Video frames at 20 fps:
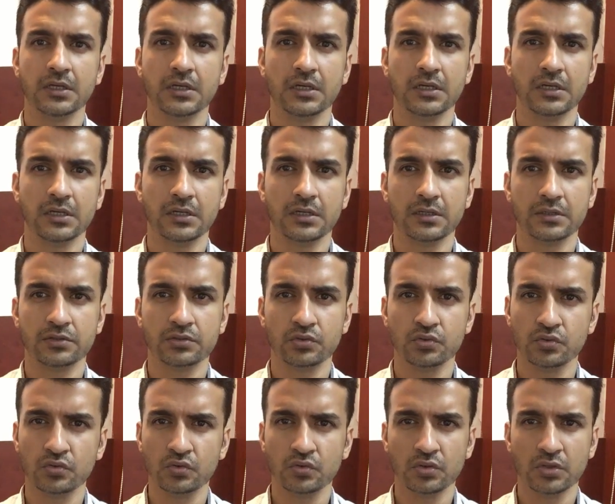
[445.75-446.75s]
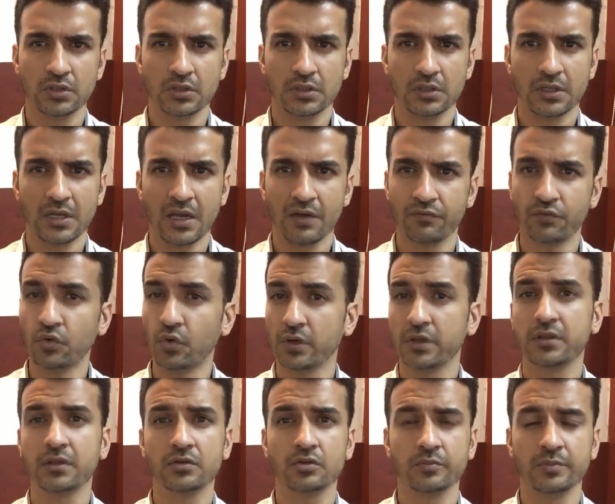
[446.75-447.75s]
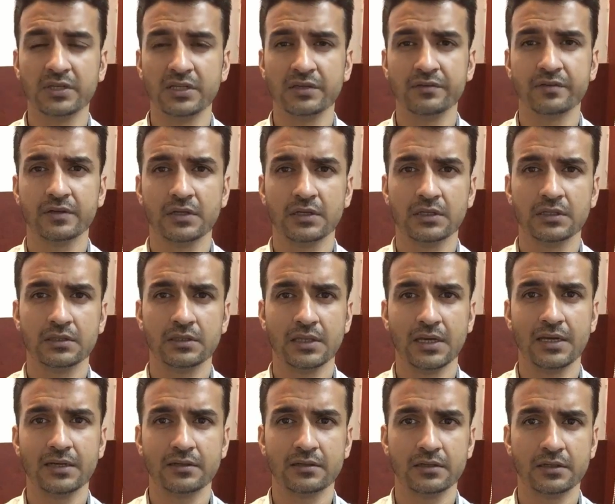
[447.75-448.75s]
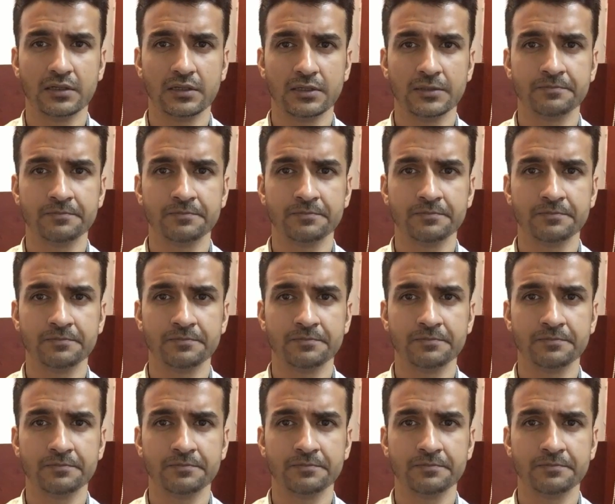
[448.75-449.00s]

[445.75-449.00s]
to have no reason to believe that